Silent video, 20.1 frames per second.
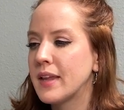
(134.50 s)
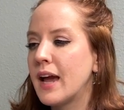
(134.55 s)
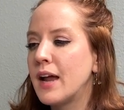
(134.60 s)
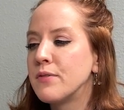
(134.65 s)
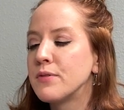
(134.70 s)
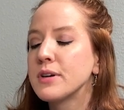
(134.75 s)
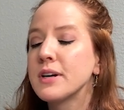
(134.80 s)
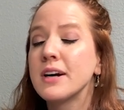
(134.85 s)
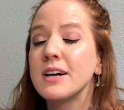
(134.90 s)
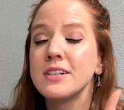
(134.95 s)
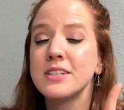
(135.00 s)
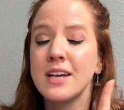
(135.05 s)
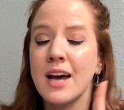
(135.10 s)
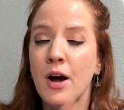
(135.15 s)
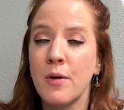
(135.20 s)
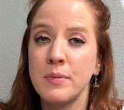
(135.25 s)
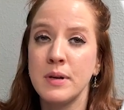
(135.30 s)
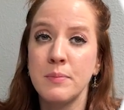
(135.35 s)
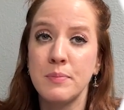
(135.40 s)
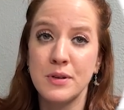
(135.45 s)
In regard to how
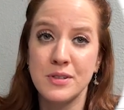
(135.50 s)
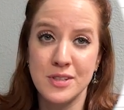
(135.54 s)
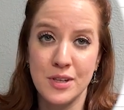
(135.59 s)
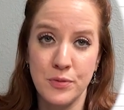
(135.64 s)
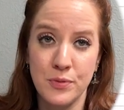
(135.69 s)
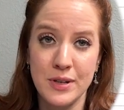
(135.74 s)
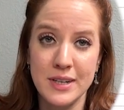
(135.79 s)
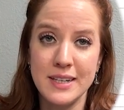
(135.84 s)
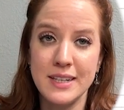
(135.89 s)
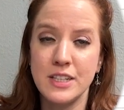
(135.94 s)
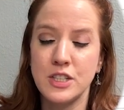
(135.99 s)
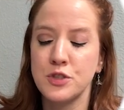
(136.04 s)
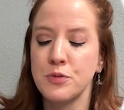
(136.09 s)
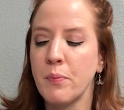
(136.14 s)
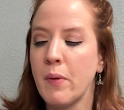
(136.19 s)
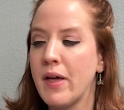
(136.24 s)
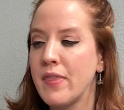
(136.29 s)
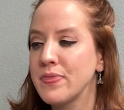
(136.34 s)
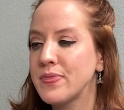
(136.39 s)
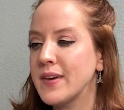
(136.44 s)
many books I read each
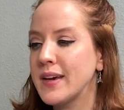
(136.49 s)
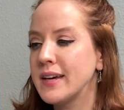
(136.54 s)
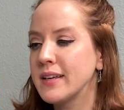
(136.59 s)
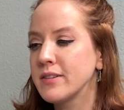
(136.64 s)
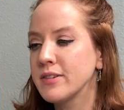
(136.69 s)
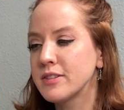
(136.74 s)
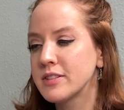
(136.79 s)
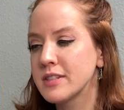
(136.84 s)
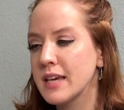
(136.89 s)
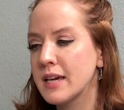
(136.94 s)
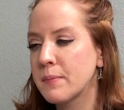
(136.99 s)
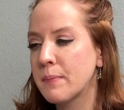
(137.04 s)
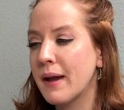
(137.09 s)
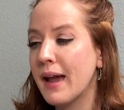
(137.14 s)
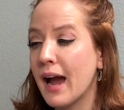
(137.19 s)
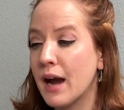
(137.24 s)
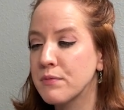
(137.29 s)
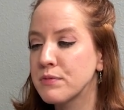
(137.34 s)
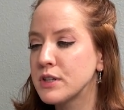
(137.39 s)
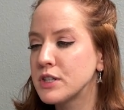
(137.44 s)
month, it looks like my
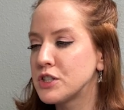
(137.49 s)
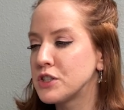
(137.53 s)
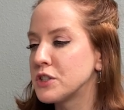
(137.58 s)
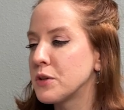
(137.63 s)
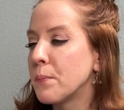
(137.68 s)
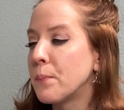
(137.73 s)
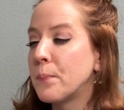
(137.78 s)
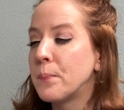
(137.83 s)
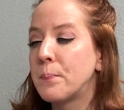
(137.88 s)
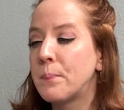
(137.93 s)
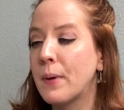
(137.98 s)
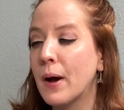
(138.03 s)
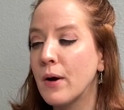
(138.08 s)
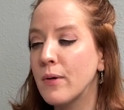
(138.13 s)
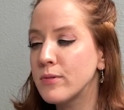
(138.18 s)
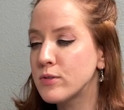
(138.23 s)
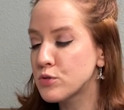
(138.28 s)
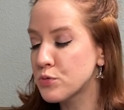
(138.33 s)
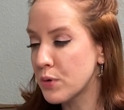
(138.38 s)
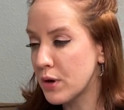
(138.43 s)
average is
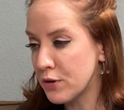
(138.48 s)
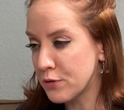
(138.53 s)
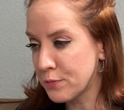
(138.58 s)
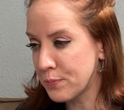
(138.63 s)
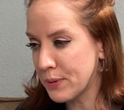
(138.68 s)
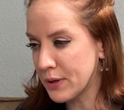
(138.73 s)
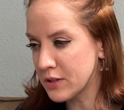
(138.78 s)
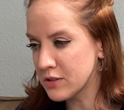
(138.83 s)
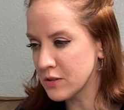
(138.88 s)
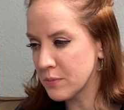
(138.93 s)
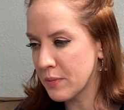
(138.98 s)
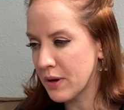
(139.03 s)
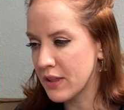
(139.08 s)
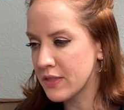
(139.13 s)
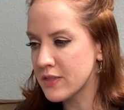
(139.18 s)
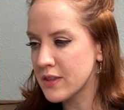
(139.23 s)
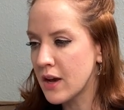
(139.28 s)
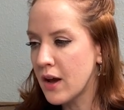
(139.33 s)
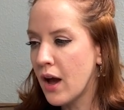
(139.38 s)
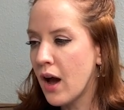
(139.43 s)
about twelve books a
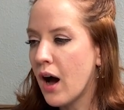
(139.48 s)
month.